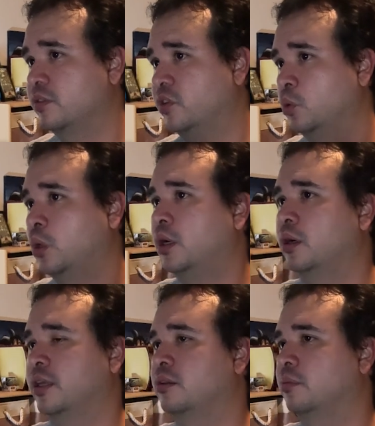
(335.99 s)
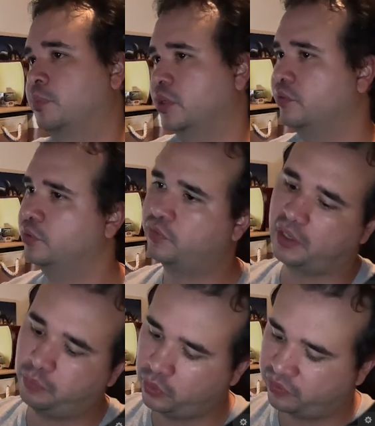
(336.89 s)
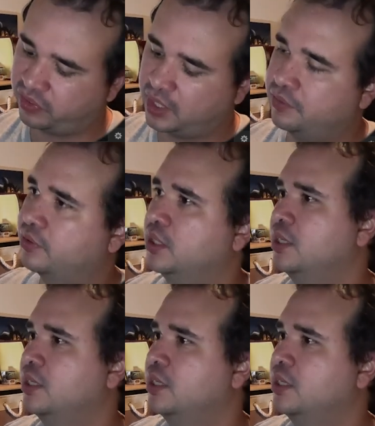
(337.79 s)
if you are in the preview 5.5,